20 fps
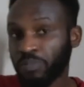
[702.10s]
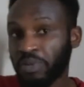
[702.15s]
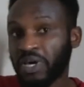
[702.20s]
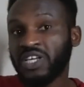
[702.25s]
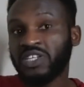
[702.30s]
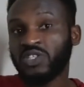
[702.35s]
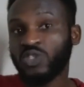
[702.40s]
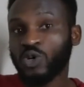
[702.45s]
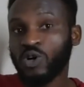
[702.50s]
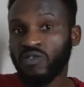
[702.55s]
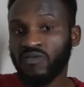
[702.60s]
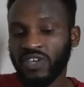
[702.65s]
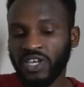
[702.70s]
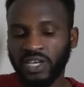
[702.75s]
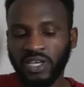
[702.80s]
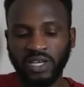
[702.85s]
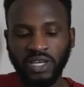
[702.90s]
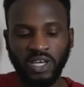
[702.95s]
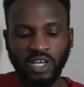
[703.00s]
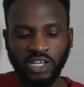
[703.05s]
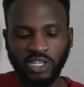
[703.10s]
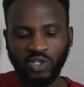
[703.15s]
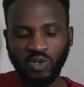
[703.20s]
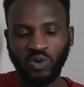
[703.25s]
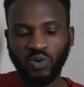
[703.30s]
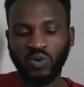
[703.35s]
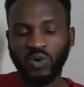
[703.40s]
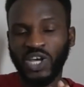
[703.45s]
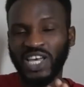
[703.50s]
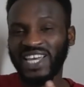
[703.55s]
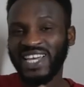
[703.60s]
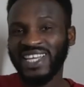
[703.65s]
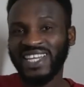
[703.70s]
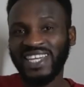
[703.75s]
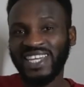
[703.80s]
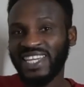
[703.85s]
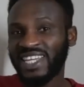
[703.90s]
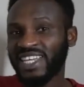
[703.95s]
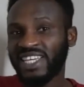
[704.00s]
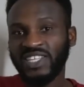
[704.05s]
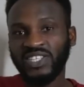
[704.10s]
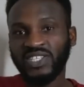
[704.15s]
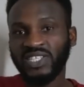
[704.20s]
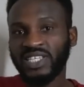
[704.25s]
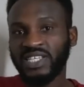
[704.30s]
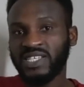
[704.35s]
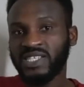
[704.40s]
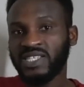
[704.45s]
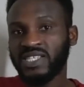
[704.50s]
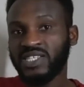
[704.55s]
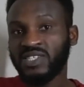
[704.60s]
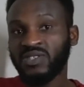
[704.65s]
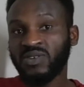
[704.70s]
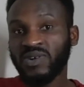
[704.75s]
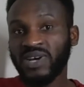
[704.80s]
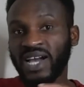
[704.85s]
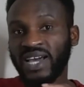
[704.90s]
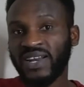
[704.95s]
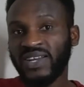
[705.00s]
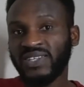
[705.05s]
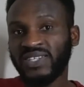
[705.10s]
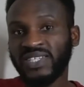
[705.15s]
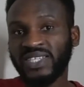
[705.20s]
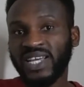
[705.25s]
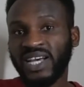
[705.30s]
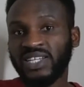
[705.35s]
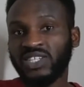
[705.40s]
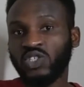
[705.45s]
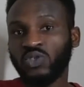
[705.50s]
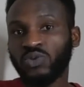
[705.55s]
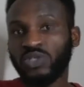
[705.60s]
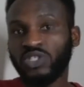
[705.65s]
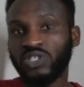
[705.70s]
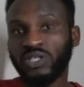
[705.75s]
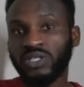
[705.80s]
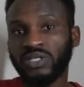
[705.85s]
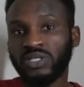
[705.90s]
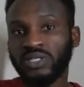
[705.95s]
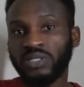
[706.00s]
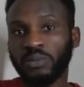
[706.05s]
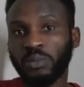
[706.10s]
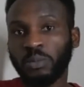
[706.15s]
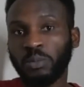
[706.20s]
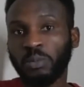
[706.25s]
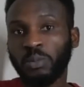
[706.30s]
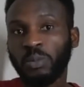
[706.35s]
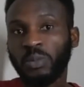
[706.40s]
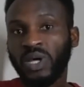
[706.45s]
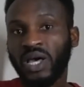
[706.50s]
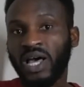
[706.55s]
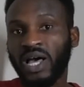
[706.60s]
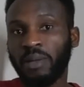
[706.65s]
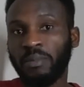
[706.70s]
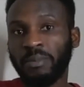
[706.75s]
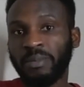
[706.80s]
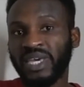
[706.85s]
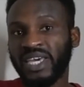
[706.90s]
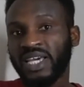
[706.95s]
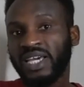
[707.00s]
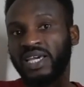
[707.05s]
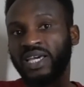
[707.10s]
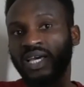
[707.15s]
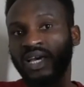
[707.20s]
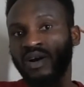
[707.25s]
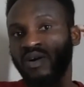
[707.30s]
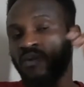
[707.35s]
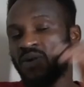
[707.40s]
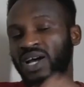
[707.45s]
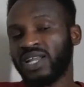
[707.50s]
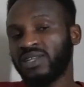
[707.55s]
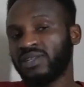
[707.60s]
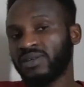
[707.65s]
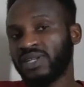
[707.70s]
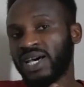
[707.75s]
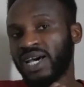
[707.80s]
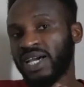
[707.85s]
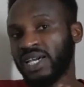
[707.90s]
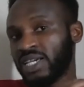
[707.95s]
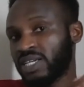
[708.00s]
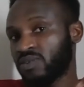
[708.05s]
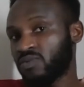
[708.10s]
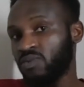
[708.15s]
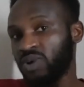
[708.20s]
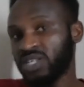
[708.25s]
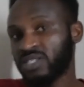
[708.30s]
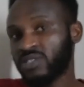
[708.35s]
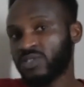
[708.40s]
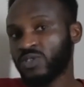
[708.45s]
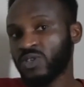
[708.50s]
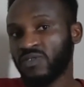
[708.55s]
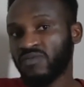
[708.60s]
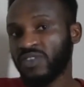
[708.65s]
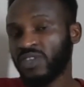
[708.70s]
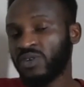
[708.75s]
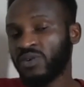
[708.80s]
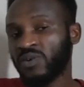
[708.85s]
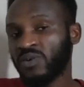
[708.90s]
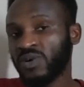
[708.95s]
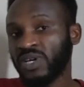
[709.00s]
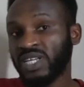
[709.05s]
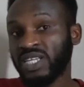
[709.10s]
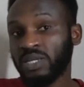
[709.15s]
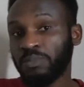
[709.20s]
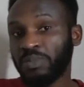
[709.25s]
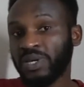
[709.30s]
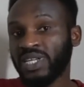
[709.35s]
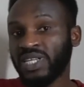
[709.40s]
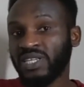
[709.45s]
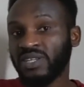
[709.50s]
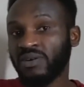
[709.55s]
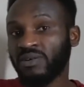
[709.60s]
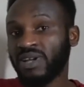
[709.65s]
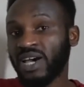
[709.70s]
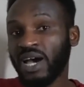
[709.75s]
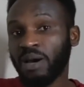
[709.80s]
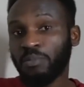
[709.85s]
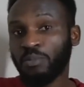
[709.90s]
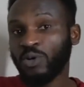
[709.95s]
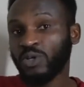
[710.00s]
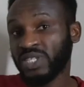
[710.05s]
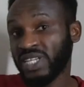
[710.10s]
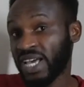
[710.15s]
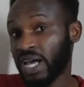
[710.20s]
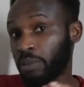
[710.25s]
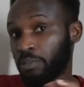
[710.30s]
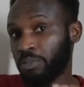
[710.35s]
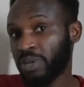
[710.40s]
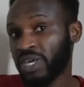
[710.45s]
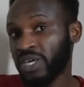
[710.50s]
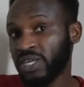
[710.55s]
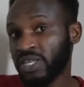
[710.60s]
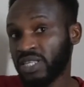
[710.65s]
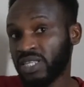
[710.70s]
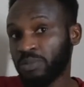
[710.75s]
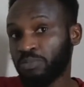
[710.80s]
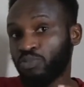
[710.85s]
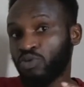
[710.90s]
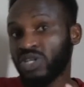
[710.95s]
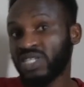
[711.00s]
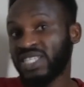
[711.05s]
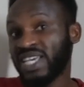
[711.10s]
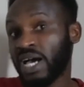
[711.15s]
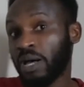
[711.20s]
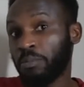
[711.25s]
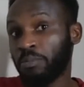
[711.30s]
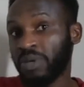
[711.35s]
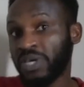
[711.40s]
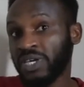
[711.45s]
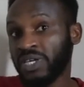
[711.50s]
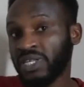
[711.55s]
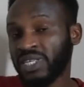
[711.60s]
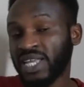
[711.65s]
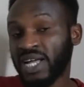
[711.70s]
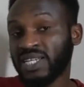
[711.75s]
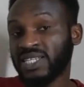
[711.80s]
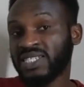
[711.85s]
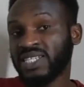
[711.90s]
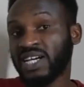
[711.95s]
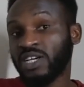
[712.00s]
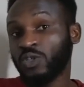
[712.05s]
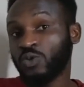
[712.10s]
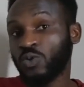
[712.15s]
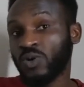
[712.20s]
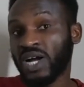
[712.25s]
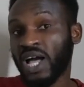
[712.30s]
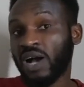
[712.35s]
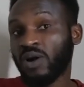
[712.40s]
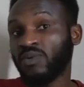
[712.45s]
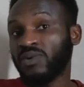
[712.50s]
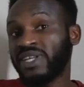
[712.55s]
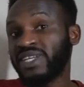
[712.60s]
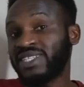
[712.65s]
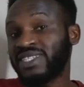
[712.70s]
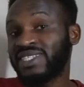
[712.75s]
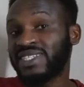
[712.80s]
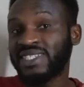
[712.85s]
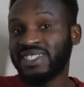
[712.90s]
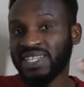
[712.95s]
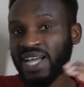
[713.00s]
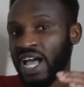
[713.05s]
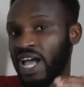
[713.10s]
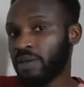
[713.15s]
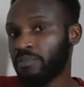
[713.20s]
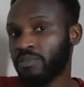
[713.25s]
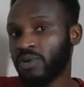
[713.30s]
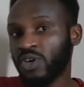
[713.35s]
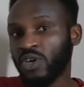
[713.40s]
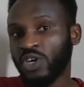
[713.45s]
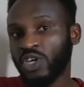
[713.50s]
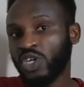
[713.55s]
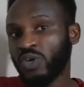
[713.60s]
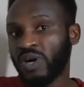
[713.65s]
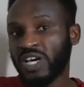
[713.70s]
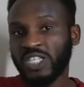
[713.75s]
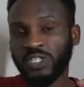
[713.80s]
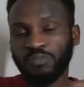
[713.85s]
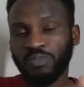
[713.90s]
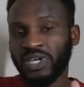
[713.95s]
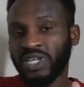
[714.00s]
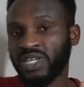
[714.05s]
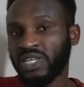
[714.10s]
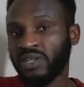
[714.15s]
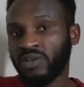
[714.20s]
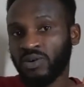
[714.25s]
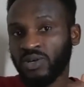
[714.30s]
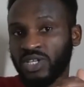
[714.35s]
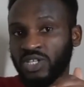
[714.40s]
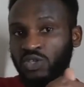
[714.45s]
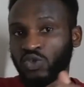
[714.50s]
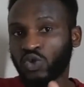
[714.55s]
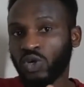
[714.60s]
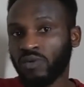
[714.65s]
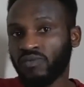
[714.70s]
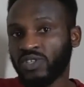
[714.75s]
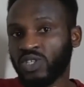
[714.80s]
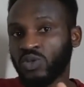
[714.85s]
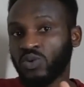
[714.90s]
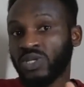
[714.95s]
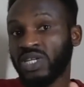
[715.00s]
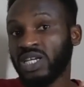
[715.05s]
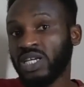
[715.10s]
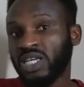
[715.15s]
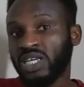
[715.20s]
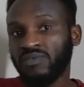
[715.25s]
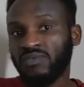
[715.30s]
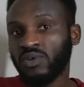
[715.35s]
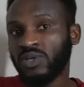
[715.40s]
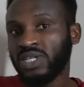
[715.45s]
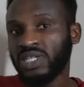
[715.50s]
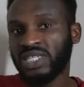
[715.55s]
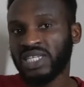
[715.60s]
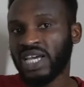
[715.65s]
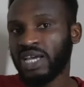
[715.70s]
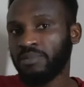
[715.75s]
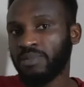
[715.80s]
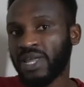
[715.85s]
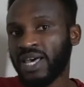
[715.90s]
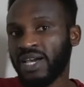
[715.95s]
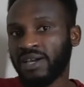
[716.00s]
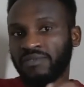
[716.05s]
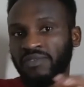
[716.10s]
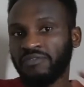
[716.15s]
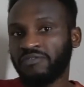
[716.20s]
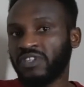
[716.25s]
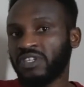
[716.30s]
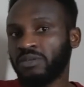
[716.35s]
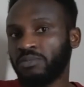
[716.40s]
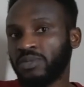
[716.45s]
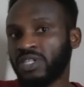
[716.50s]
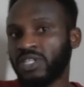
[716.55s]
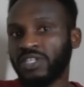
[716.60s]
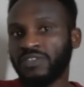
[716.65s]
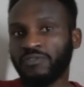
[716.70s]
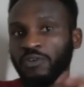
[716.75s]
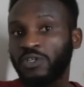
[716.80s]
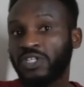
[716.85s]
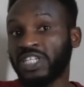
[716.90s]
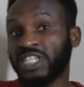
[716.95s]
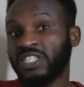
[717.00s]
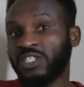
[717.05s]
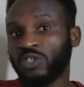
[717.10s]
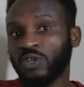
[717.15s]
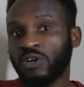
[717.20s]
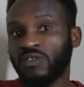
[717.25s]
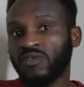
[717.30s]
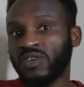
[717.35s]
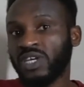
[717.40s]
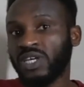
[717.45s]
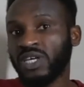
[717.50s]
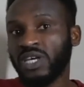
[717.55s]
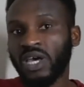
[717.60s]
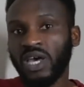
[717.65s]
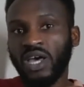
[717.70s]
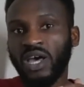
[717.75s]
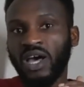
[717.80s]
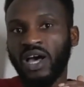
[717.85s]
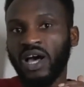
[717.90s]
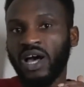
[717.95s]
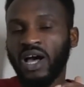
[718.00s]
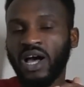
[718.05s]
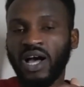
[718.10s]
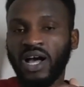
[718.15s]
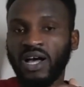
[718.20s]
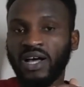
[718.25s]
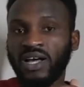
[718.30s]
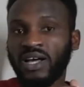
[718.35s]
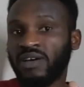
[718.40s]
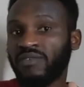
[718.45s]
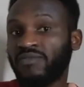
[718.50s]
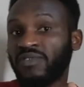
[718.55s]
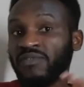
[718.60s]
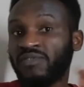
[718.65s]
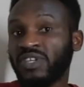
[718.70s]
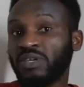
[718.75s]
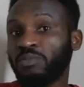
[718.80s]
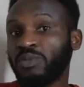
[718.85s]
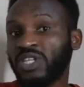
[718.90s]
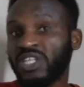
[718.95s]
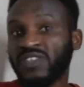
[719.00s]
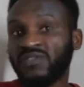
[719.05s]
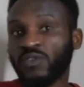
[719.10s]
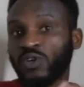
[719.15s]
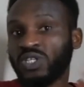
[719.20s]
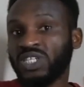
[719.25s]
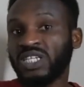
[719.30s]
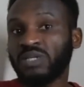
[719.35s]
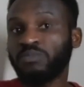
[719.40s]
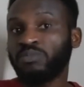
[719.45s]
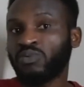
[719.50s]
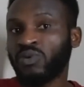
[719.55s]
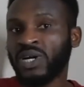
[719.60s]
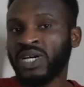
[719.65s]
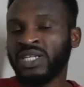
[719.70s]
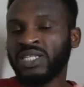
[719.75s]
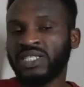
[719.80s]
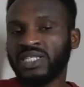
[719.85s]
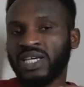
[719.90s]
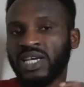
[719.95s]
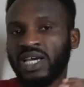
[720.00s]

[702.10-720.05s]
survey. So it's not guaranteed that you will just make $1 in one survey. No, depending on how much they are paying, the point they are paying, that is how you calculate the time you are spending on the survey. So they give you the time, like 15 minutes for 10 survey, 15 minutes for 10 points,